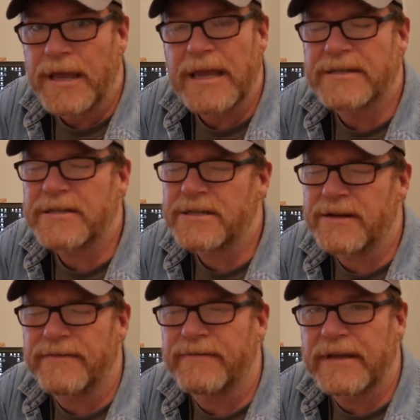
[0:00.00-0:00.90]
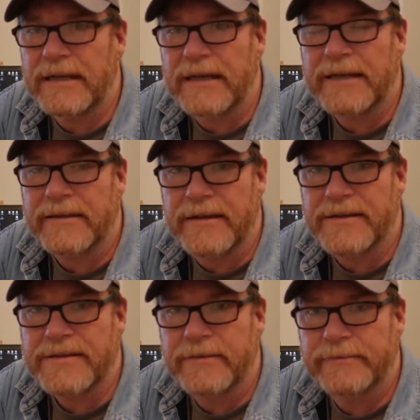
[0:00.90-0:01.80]
in such an event like
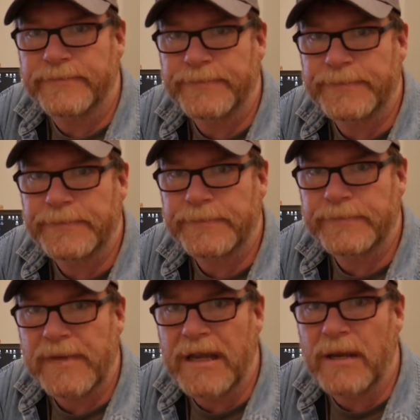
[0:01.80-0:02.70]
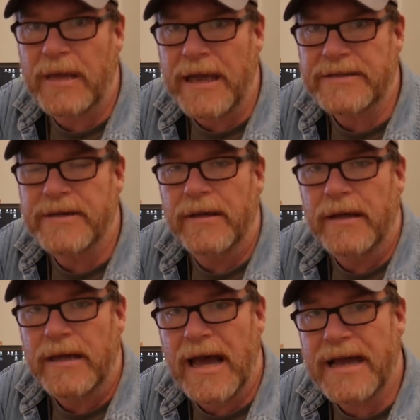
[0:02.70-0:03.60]
this. In any case,
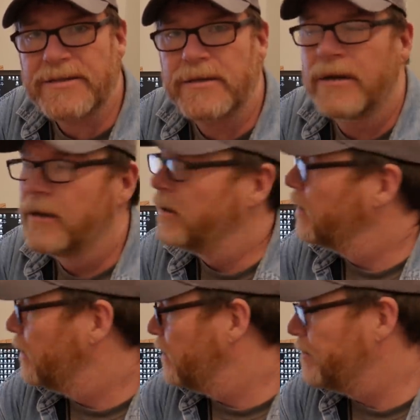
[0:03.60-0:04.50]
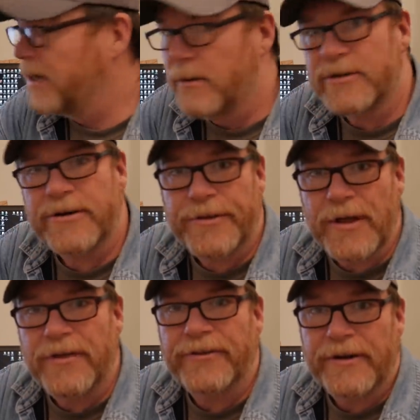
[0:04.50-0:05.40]
guys, let me know what your
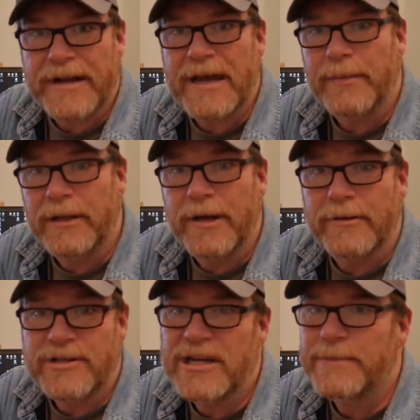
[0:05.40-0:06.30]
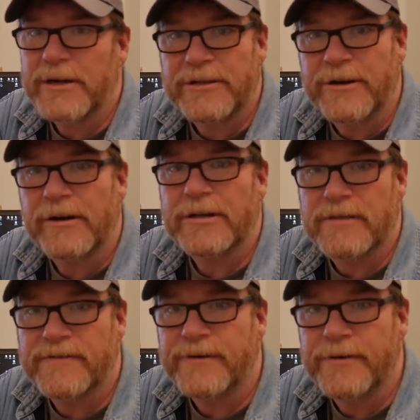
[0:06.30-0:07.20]
thoughts are down below. Cheaper than dirt,
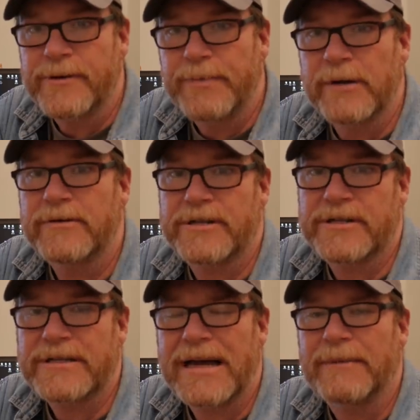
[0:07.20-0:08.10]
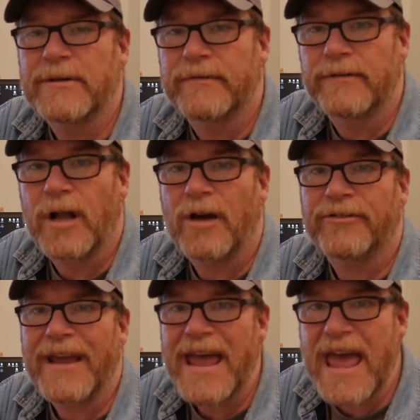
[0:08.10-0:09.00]
you screwed the pooch this time. You've
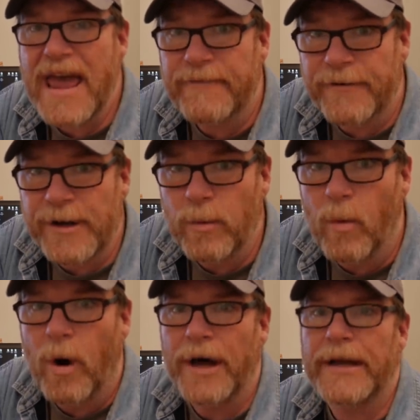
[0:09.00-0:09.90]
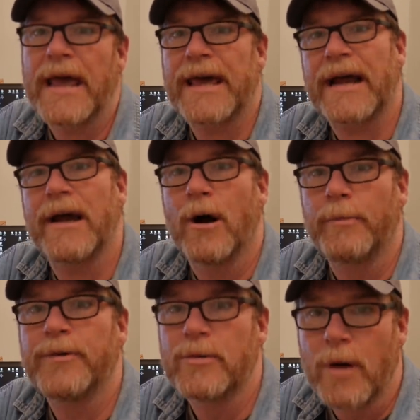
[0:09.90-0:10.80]
lost everyone, and I
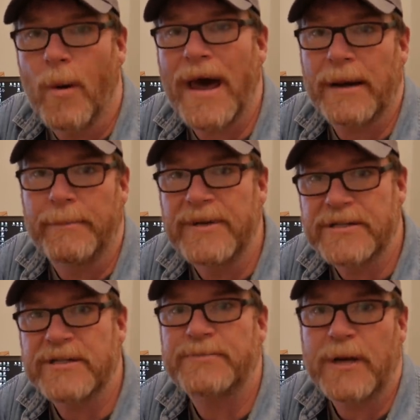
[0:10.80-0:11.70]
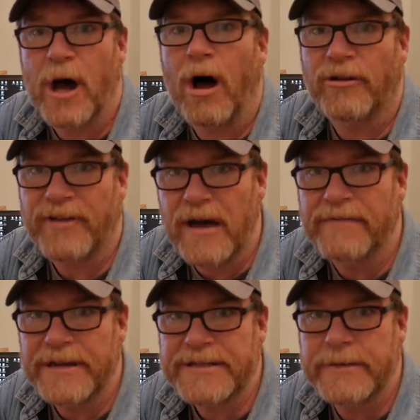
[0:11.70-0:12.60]
hope you go out of business because
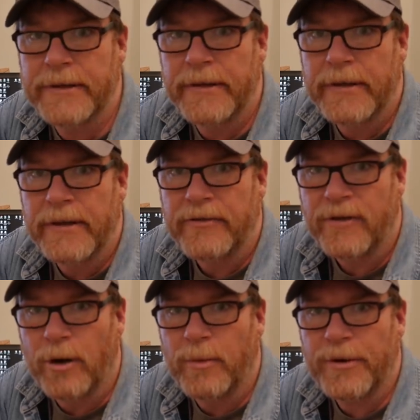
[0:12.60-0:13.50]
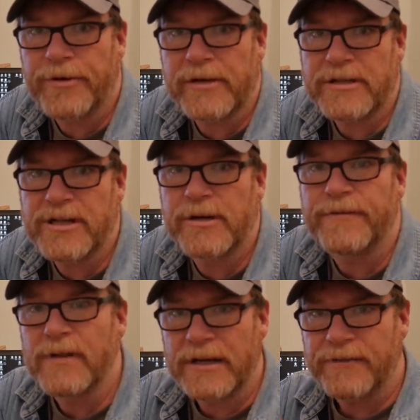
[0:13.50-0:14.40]
of it. It's Cuddleboy 32.
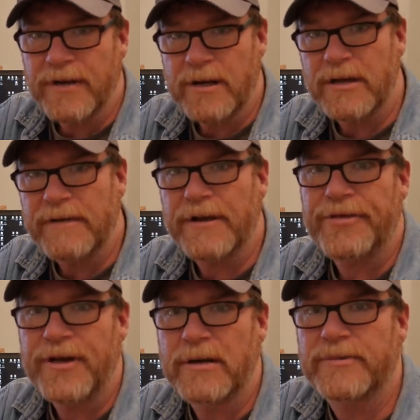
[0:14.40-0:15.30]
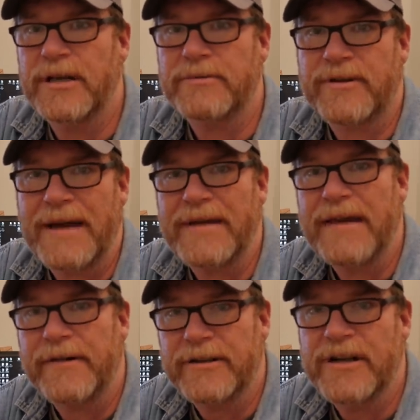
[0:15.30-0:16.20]
If you like this video, give it a thumbs up. Subscribe if you
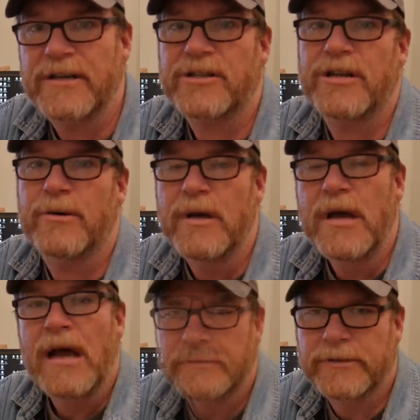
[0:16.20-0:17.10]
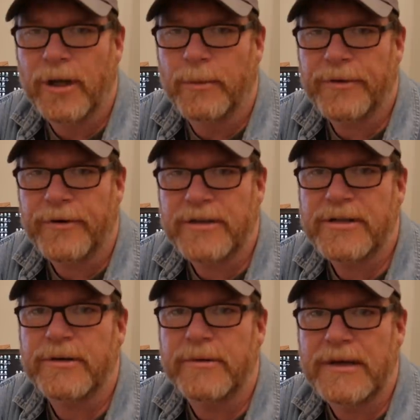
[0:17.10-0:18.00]
haven't already done so. It's Cuddleboy
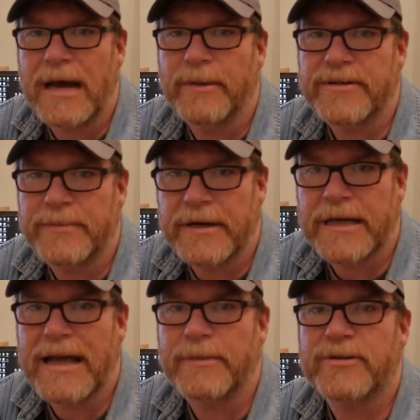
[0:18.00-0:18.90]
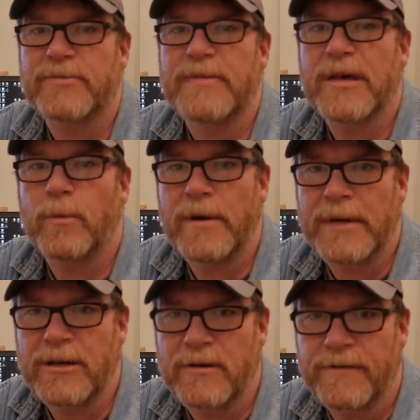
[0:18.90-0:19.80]
32. God bless America. God bless those men,
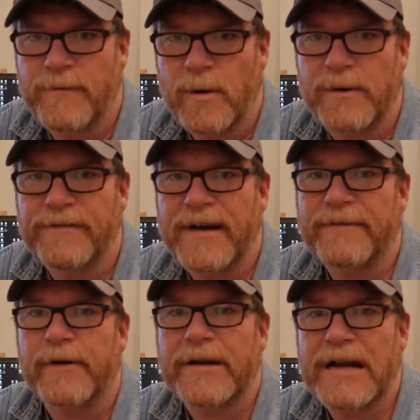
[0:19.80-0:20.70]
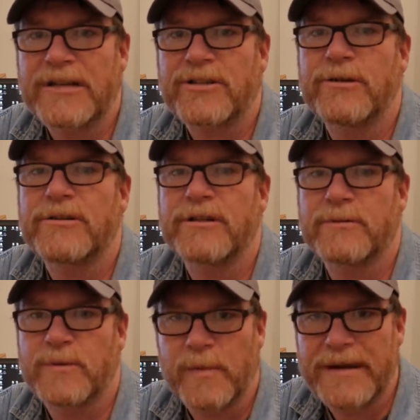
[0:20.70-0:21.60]
women in uniform who fight for our Constitution. It
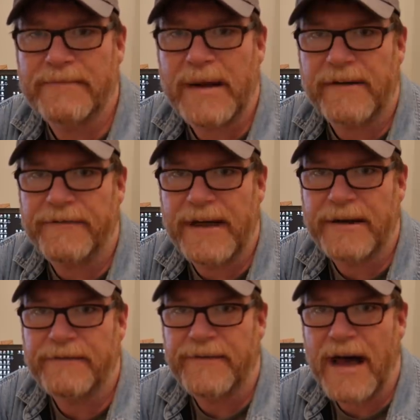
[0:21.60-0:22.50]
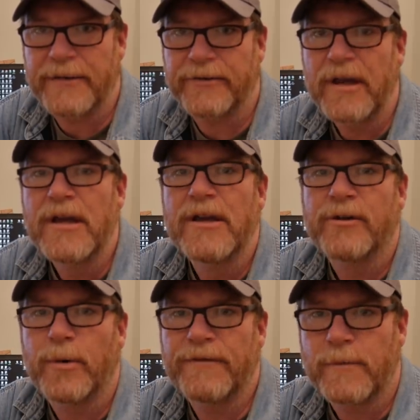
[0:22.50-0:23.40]
was written by our founding fathers
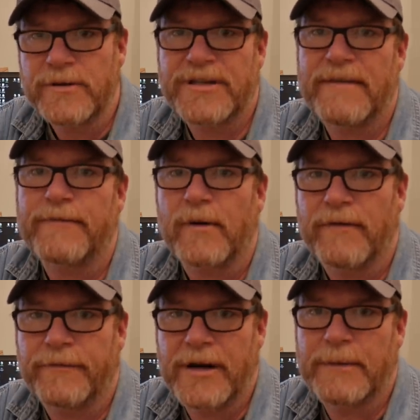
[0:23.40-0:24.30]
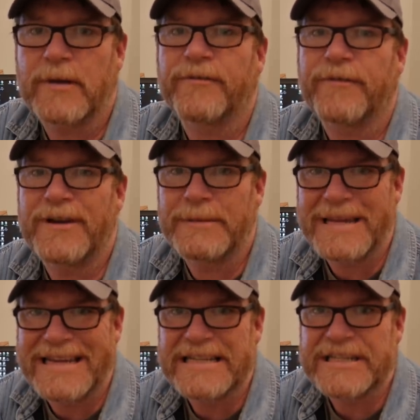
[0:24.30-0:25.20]
24/7 for our freedom, because
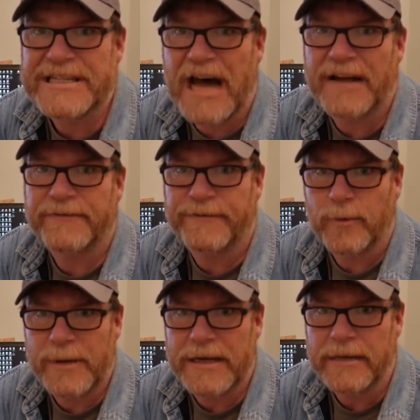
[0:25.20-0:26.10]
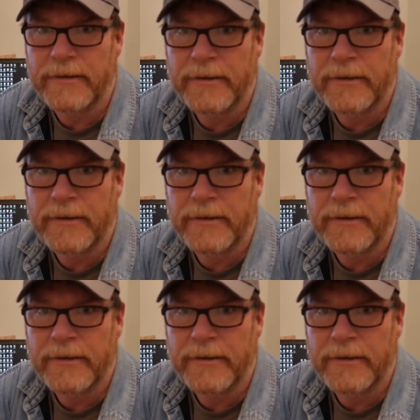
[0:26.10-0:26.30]
freedom is not free.